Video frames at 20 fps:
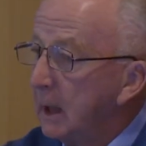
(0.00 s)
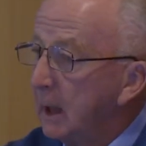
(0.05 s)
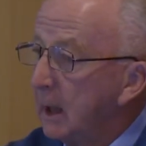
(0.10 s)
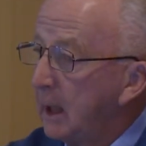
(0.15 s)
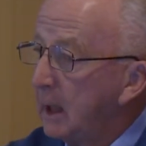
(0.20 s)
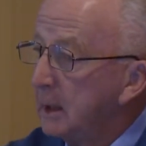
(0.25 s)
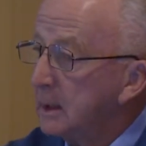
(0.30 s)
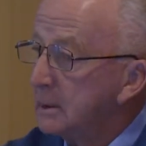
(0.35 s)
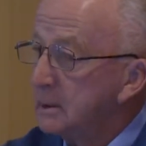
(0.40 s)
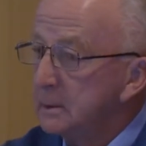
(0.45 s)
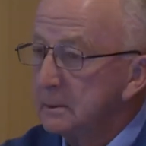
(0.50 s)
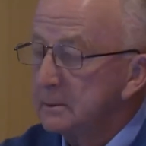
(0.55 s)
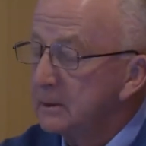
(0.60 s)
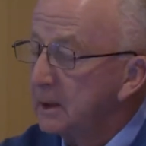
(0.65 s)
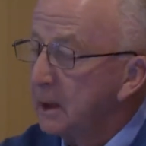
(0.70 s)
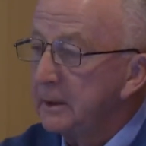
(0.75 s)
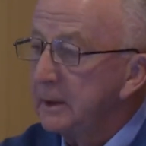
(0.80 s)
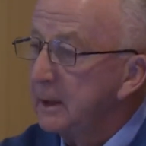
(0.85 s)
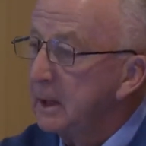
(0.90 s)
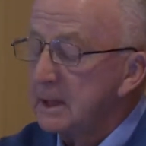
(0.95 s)
And
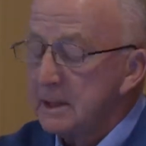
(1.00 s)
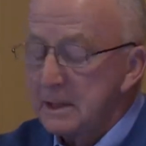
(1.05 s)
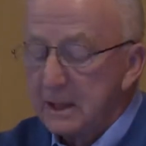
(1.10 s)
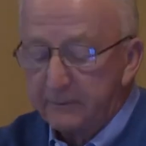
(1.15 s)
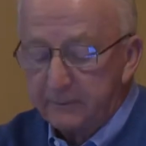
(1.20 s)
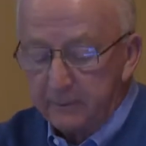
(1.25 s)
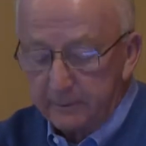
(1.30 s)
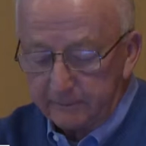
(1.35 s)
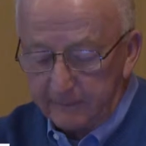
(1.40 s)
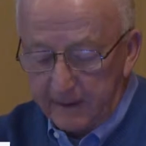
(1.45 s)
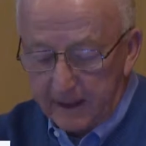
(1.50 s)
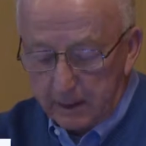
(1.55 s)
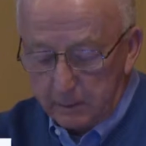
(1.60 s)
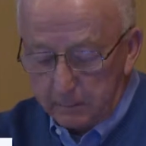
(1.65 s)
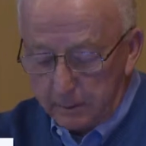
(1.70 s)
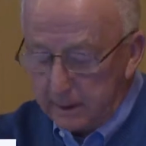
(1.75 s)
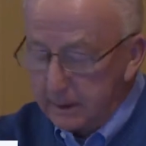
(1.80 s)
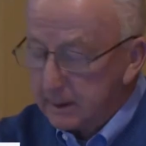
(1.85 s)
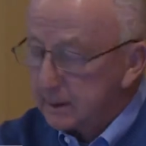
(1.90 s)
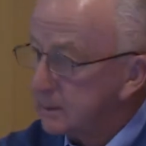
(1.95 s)
nothing is ever
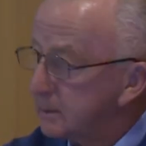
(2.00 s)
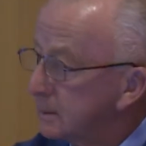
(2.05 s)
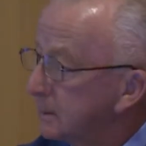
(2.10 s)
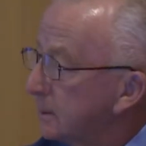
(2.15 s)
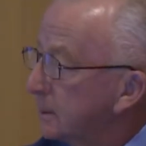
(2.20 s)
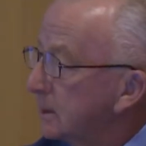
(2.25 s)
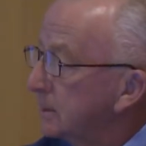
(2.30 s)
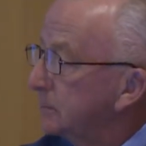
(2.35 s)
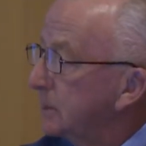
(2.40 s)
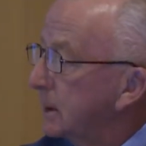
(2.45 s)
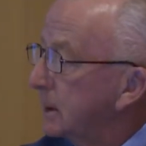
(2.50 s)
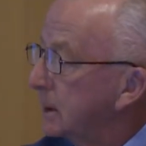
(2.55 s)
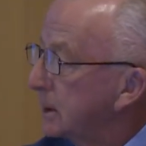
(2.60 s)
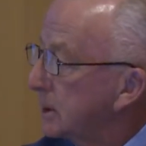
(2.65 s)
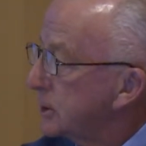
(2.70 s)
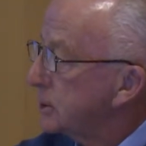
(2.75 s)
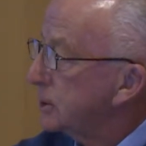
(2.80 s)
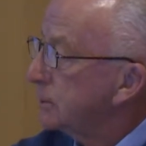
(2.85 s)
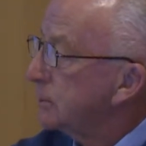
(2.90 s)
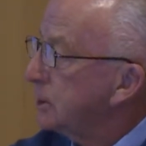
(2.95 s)
evaluated
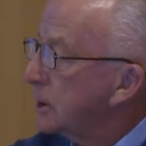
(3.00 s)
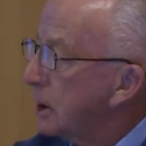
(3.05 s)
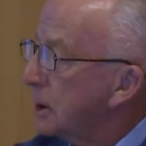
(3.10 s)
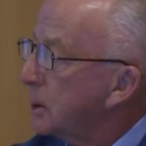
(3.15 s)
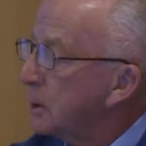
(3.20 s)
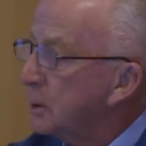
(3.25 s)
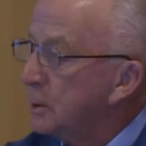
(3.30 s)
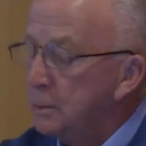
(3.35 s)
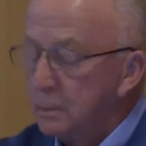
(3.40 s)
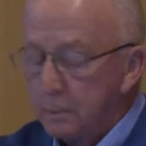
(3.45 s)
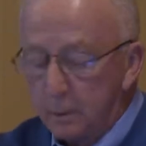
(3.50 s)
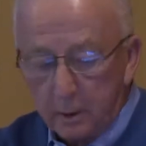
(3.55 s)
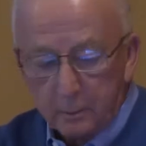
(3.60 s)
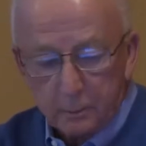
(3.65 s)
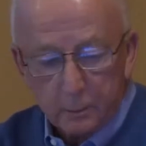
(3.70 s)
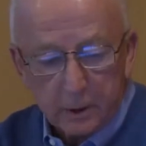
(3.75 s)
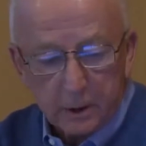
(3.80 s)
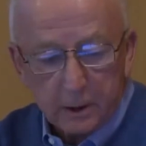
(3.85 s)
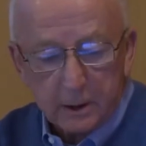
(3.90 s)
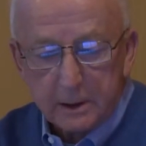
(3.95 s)
because you know
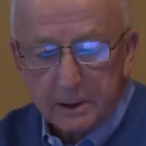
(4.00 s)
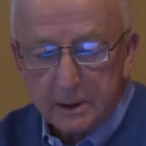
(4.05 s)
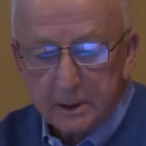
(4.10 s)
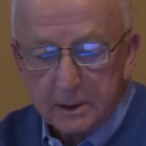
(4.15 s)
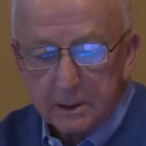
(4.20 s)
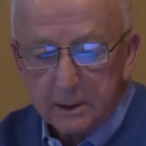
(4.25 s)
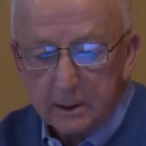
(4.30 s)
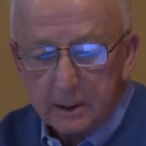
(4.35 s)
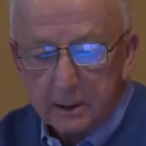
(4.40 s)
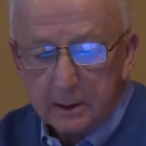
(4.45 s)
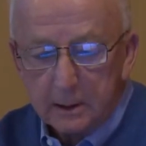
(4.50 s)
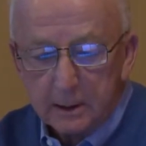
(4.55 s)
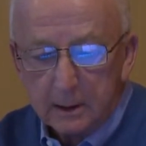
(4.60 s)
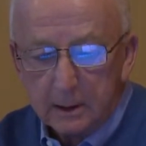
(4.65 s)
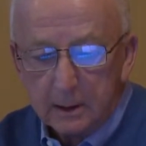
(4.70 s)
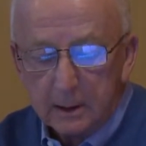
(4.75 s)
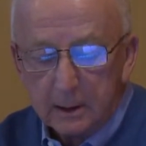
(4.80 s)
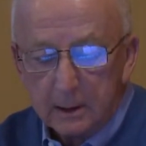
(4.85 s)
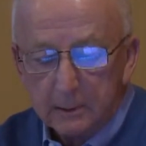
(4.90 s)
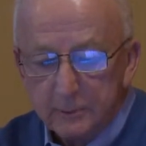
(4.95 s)
what works,
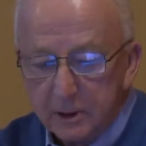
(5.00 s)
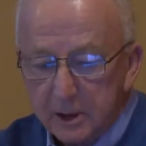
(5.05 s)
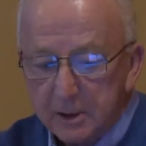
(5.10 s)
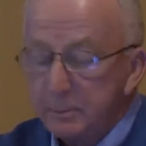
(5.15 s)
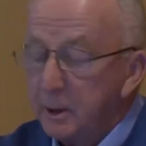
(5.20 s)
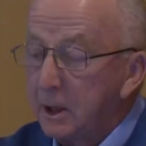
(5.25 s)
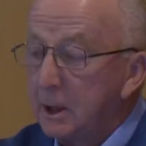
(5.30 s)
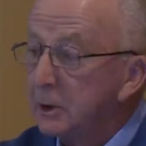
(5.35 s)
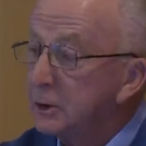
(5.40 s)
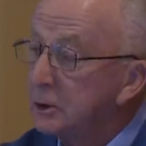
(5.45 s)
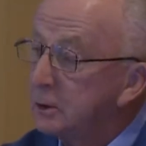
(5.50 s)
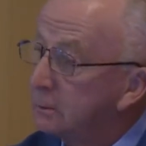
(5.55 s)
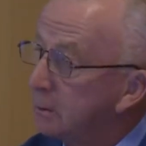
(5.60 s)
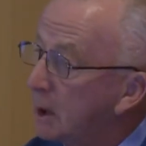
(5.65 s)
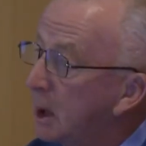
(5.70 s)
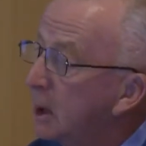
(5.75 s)
just because you